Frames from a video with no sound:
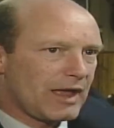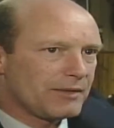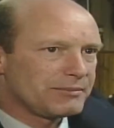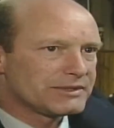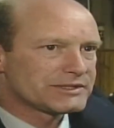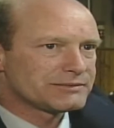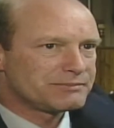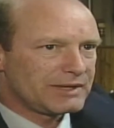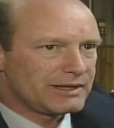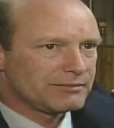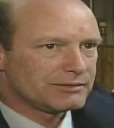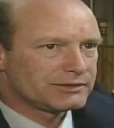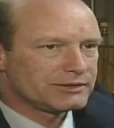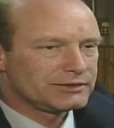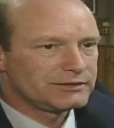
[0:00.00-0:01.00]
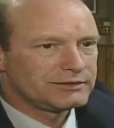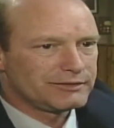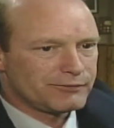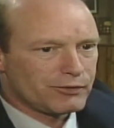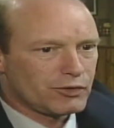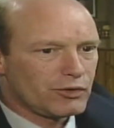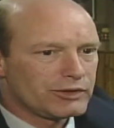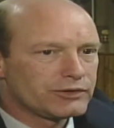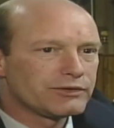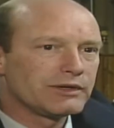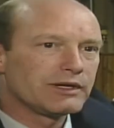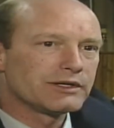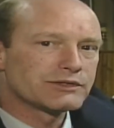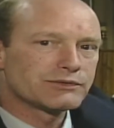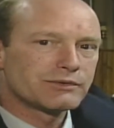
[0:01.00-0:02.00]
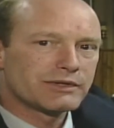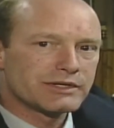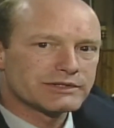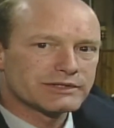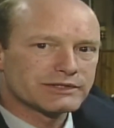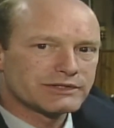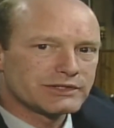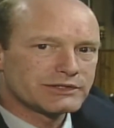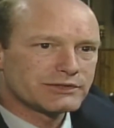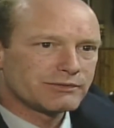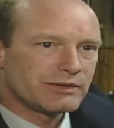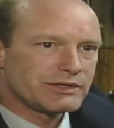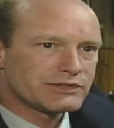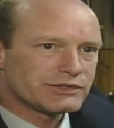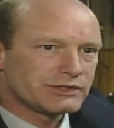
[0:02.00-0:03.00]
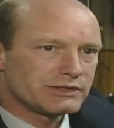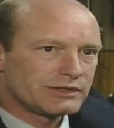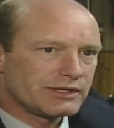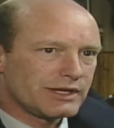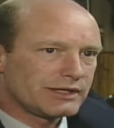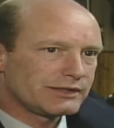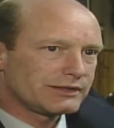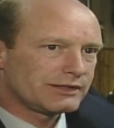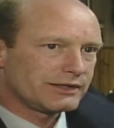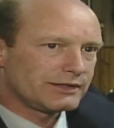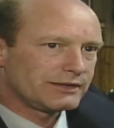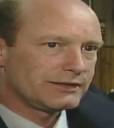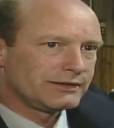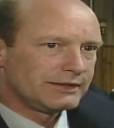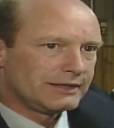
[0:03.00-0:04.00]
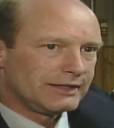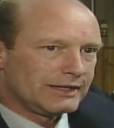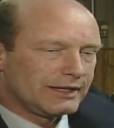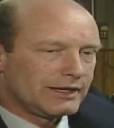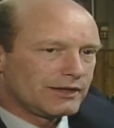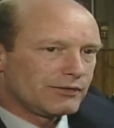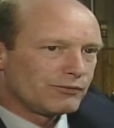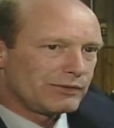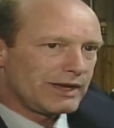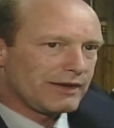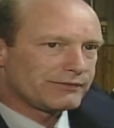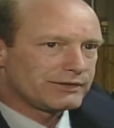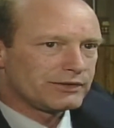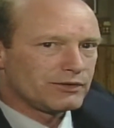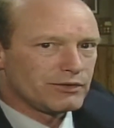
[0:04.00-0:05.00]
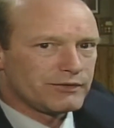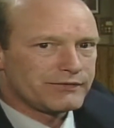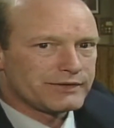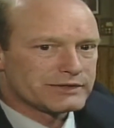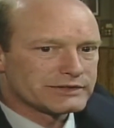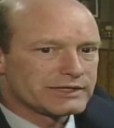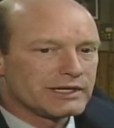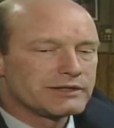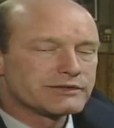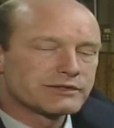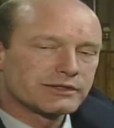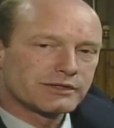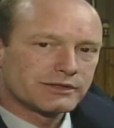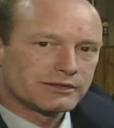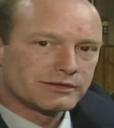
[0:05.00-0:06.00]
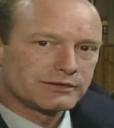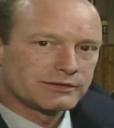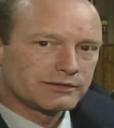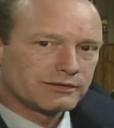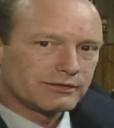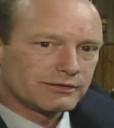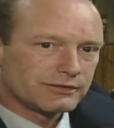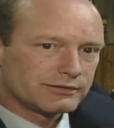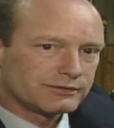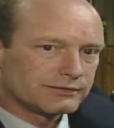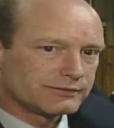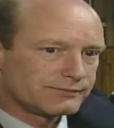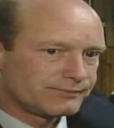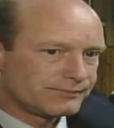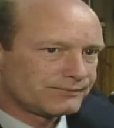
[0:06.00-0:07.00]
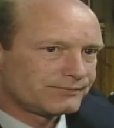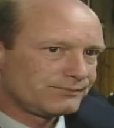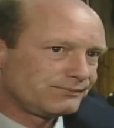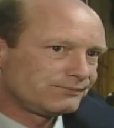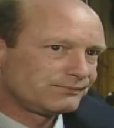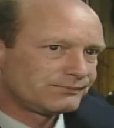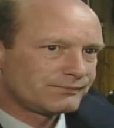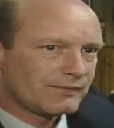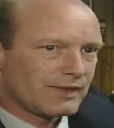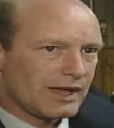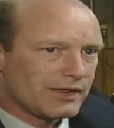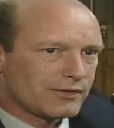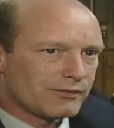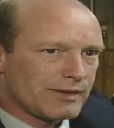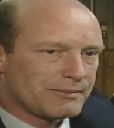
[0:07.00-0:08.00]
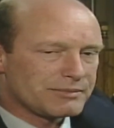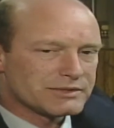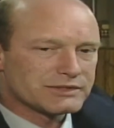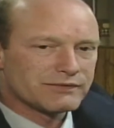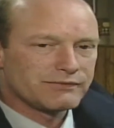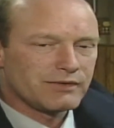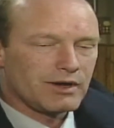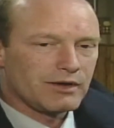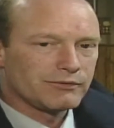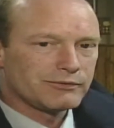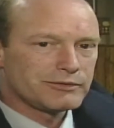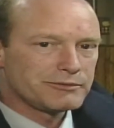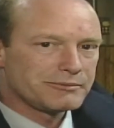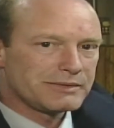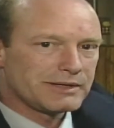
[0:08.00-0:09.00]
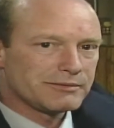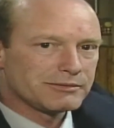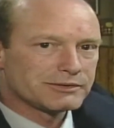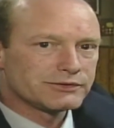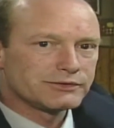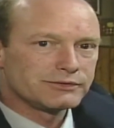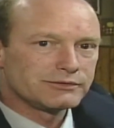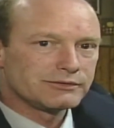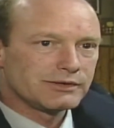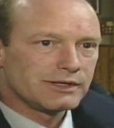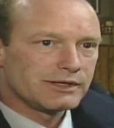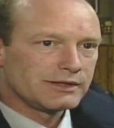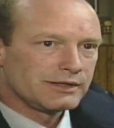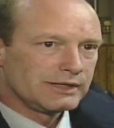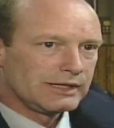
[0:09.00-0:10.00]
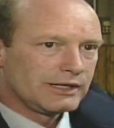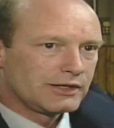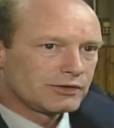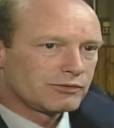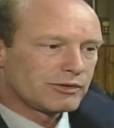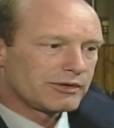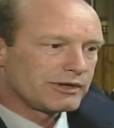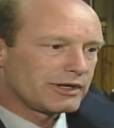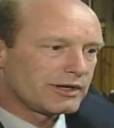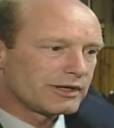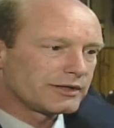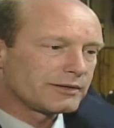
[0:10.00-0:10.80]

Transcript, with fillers: help us be able to, if we're going to a house where there's a situation that uh, we have to know if there's guns or, or other weapons involved, we would be able to uh, query on our